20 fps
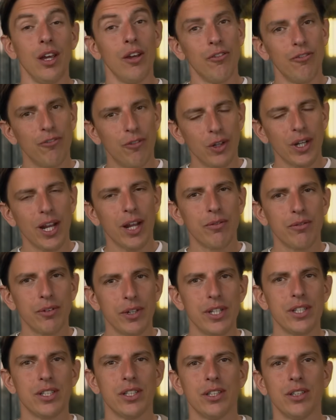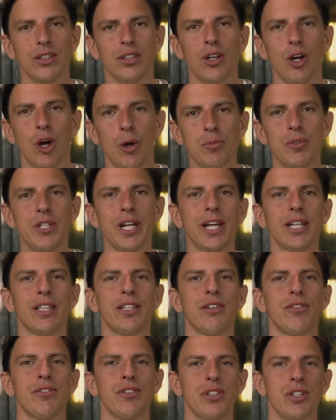For that reason,
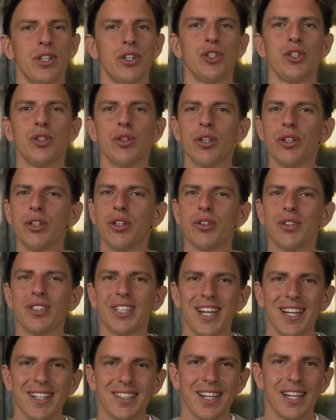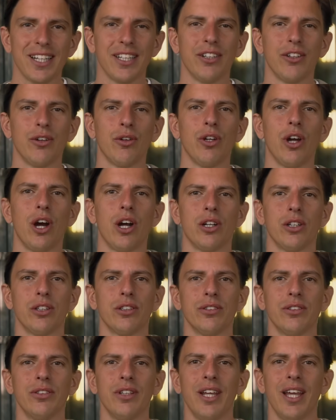objectives shouldn't contain technical
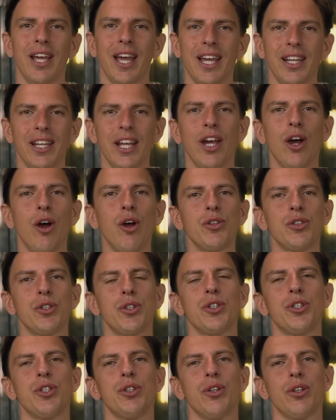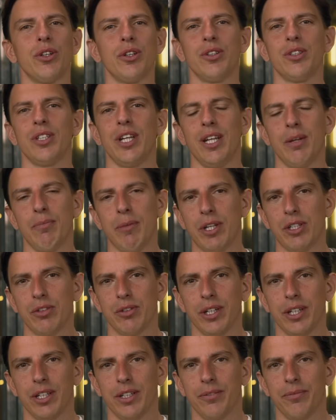jargon, and they also shouldn't contain a
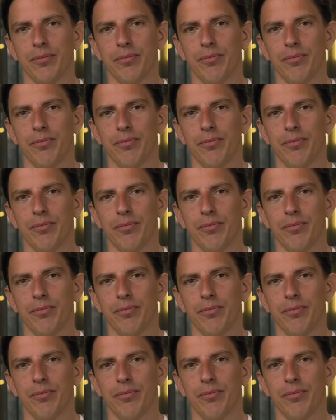metric.